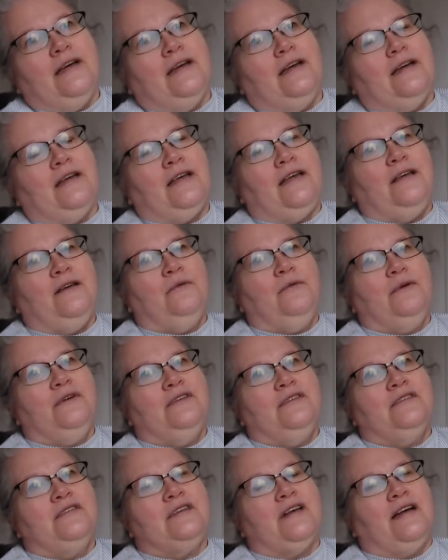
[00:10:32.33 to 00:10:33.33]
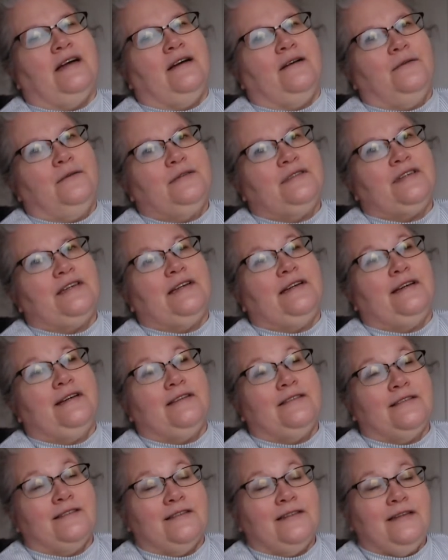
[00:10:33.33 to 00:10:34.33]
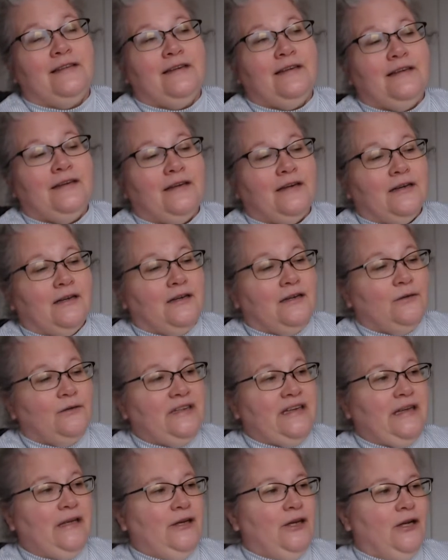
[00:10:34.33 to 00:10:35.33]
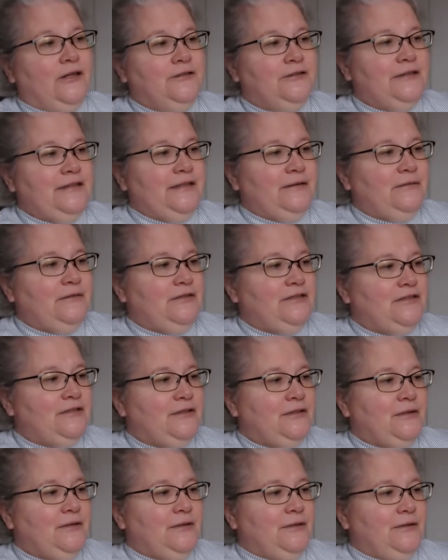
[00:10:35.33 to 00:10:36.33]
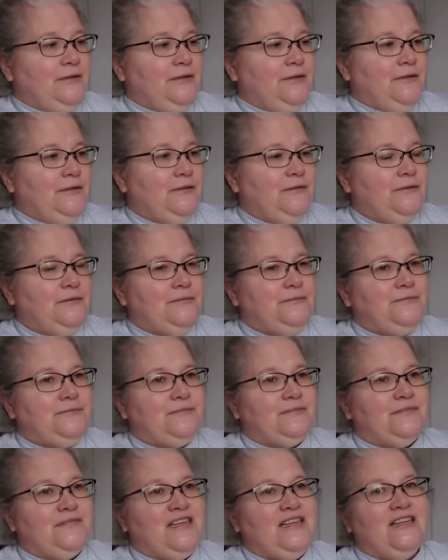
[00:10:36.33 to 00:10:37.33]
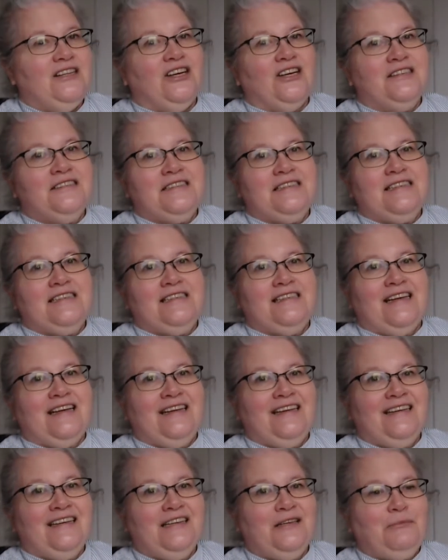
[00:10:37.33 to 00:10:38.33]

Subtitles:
He was out at the leaky cauldron, so he lost his head.